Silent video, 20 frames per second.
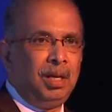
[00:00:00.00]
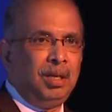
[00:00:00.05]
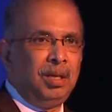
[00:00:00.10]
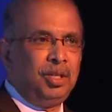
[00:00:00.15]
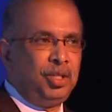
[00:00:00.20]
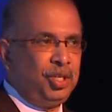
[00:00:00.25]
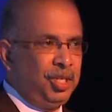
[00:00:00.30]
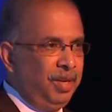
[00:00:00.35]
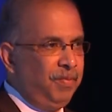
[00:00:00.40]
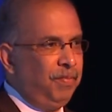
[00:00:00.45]

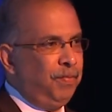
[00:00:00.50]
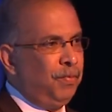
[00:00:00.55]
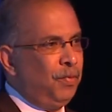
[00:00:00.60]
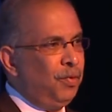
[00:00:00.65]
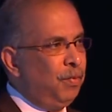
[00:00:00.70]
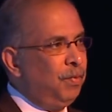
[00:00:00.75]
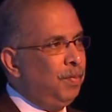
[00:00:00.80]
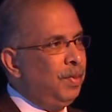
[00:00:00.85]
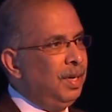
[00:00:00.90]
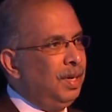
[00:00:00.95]
Ship
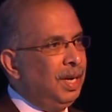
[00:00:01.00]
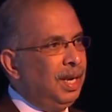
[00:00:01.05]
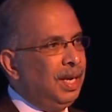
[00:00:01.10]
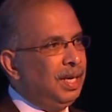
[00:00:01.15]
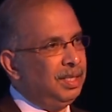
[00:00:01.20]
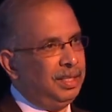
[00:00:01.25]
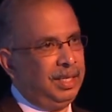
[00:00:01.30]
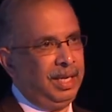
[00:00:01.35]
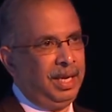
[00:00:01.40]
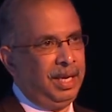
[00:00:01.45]
movement
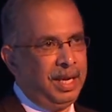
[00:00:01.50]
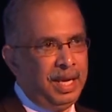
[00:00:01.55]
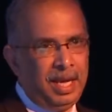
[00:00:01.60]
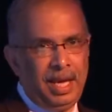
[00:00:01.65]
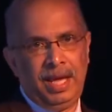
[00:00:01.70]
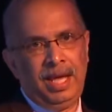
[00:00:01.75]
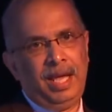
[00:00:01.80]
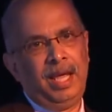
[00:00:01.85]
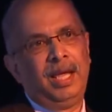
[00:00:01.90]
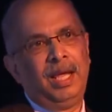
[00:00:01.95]
is the
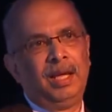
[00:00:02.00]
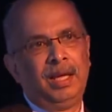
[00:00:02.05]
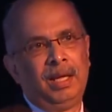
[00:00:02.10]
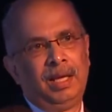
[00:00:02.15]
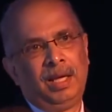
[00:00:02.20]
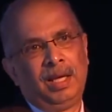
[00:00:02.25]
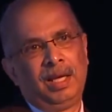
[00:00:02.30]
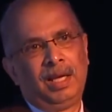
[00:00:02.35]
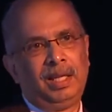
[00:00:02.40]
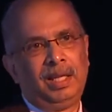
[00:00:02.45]
key
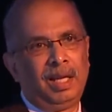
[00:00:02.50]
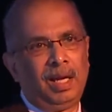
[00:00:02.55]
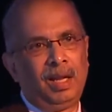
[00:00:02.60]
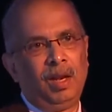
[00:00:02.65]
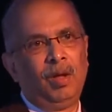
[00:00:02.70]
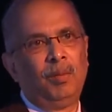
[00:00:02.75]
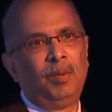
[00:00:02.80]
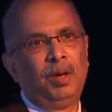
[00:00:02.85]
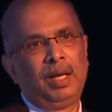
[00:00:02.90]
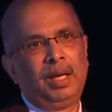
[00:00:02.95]
in the
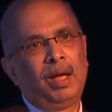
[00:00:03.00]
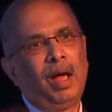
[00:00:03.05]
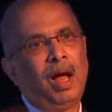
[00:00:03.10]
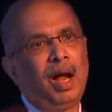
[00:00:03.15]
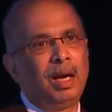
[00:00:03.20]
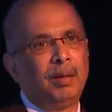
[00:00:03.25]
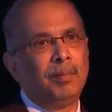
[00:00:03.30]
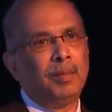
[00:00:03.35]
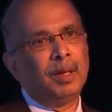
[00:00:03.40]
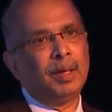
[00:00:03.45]
global
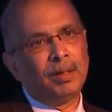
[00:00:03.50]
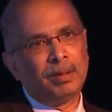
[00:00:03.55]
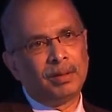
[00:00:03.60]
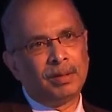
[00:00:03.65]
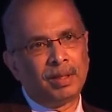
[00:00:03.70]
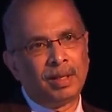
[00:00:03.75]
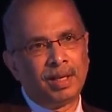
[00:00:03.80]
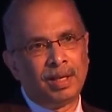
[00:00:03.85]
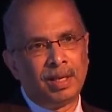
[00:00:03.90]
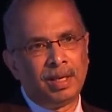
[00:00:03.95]
economy.
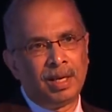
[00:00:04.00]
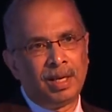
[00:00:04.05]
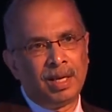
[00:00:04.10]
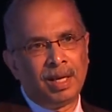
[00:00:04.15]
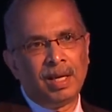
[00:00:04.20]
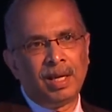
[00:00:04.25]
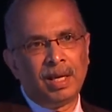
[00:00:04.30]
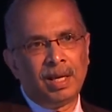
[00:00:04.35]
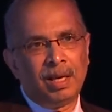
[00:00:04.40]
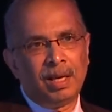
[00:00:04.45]

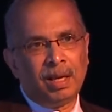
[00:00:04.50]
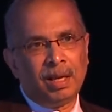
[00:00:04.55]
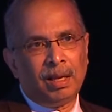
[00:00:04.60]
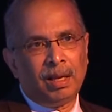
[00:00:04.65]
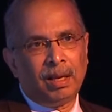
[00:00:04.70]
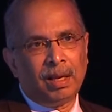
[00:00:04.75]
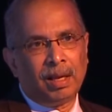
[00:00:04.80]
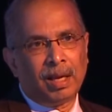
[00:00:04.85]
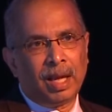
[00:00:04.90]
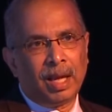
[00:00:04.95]

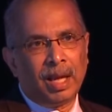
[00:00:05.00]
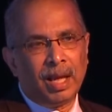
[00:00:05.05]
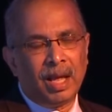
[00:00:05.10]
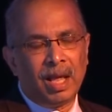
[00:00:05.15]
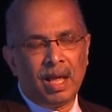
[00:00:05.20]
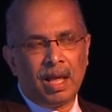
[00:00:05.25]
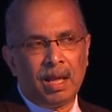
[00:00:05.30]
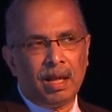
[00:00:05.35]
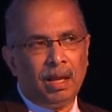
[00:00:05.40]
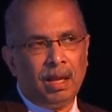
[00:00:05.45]
Okay.
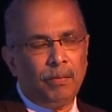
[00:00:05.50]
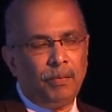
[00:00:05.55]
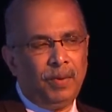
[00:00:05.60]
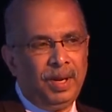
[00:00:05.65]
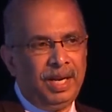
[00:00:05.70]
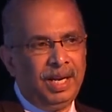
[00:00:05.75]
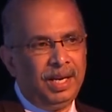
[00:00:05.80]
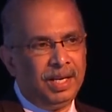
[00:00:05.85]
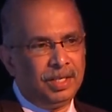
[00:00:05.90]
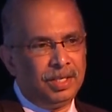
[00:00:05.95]
We
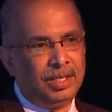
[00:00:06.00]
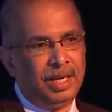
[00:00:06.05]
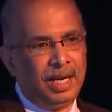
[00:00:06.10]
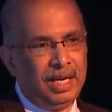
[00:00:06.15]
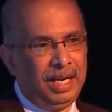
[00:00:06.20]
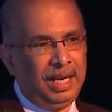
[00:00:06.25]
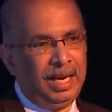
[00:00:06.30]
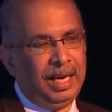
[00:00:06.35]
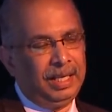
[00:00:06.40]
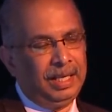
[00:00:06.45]
did a
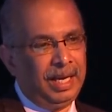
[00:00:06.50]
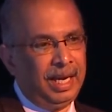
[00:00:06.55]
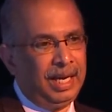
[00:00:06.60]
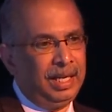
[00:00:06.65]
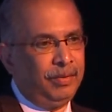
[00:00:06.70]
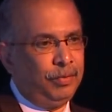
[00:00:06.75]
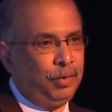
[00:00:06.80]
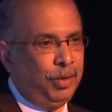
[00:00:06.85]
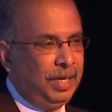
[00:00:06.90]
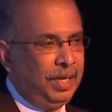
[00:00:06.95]
study at the
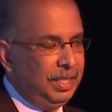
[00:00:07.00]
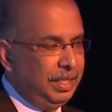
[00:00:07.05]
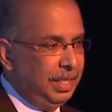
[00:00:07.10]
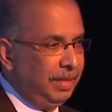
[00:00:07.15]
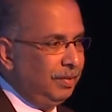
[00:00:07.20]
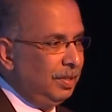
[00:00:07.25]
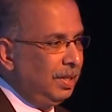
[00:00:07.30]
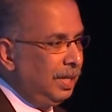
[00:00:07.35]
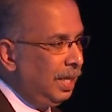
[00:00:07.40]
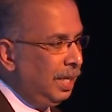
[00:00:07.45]
end of
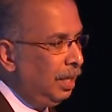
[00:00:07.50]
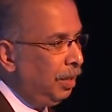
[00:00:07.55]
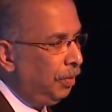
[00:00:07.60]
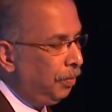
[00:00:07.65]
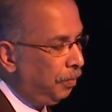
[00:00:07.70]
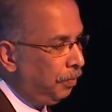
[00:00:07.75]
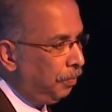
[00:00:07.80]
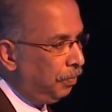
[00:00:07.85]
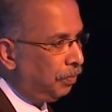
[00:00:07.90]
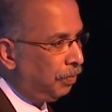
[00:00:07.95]
2017,
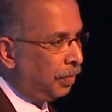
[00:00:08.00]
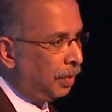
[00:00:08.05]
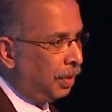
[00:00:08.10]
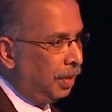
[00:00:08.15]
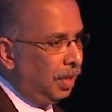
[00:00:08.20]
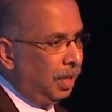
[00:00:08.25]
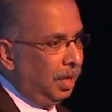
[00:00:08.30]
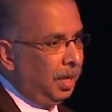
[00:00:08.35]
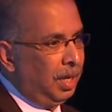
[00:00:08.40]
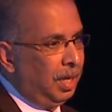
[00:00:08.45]

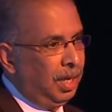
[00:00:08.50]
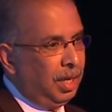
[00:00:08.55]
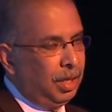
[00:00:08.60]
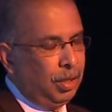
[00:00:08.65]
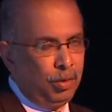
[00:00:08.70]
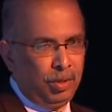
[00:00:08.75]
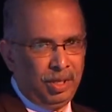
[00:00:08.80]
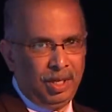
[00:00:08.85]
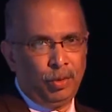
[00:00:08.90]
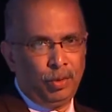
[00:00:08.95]

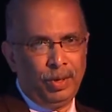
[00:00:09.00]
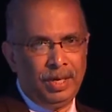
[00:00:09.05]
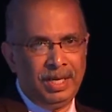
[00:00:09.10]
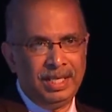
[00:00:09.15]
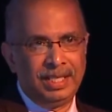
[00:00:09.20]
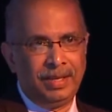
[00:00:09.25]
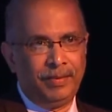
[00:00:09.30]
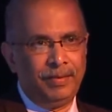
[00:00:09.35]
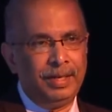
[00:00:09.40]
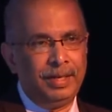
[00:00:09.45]
using
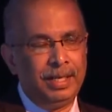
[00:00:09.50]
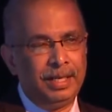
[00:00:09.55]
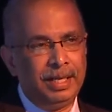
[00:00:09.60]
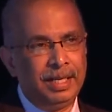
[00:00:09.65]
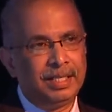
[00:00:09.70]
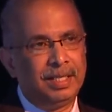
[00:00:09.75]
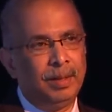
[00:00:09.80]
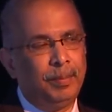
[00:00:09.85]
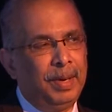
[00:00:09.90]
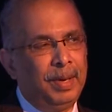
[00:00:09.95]
2017
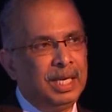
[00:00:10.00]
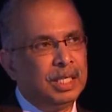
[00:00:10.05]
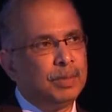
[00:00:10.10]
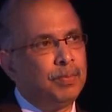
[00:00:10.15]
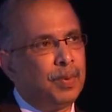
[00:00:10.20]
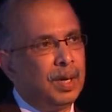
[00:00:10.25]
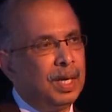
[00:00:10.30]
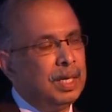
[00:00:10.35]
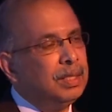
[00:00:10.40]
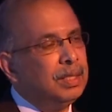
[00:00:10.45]
as the base
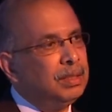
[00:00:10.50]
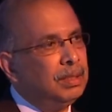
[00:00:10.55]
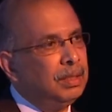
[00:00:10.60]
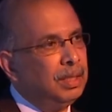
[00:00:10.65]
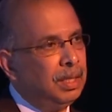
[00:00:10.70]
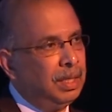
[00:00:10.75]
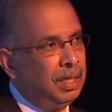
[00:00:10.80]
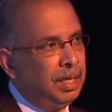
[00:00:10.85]
price.